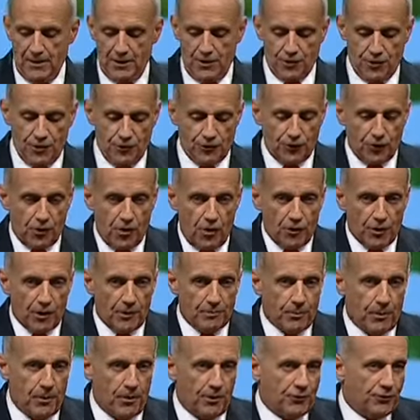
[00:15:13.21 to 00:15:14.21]
She used to go in
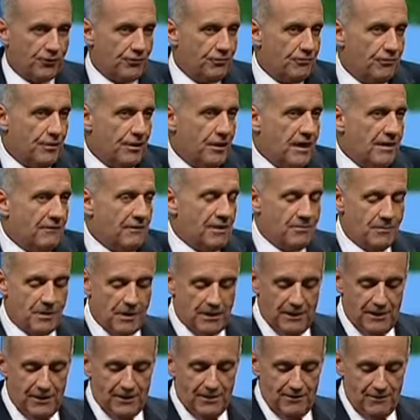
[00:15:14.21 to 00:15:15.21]
her purse. We didn't have any
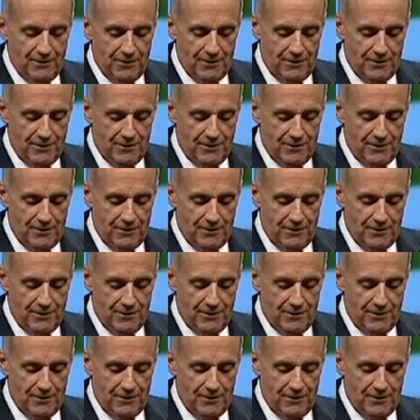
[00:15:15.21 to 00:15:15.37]
money.